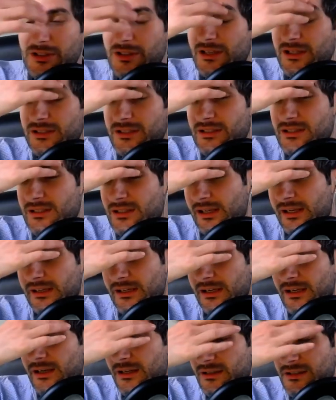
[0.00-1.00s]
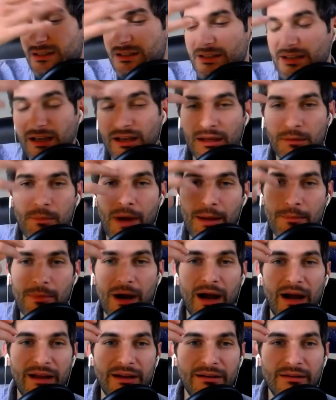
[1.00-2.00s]
just because it's like going to stick in my
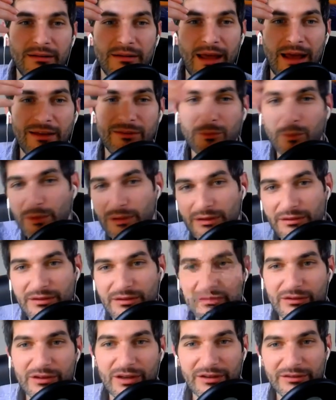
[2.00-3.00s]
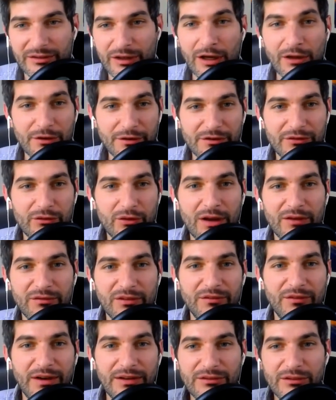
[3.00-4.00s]
mind as we discuss oh, other oh, yeah. stuff
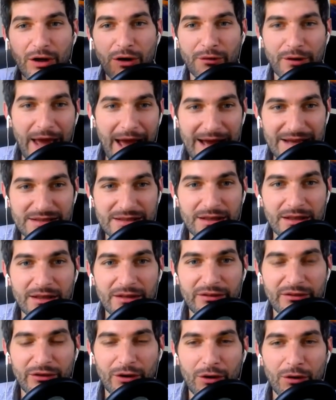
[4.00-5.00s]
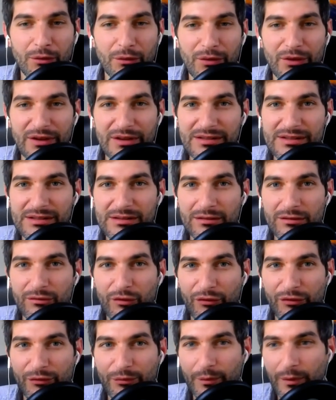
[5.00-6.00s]
if I don't ask it. So this
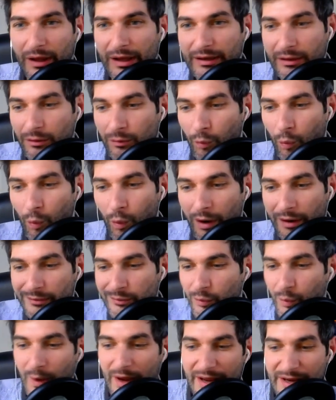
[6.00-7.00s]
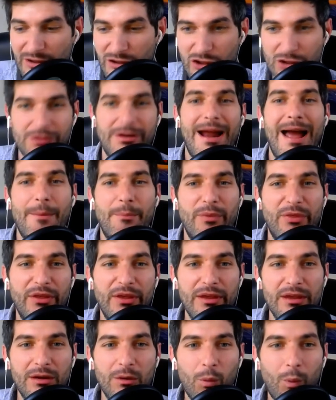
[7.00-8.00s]
like one way trap
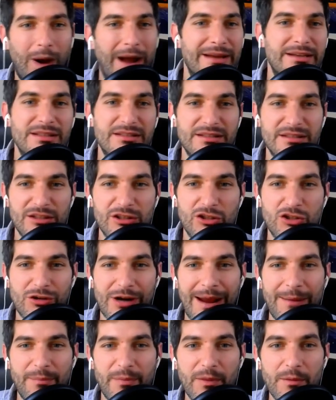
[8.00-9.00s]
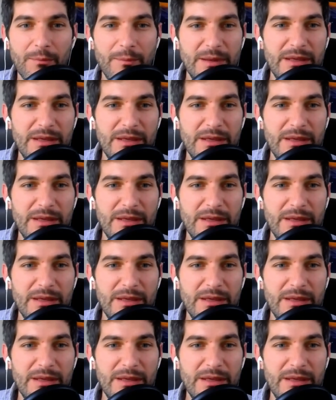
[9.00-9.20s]
thing, why mm-hmm. doesn't it trap the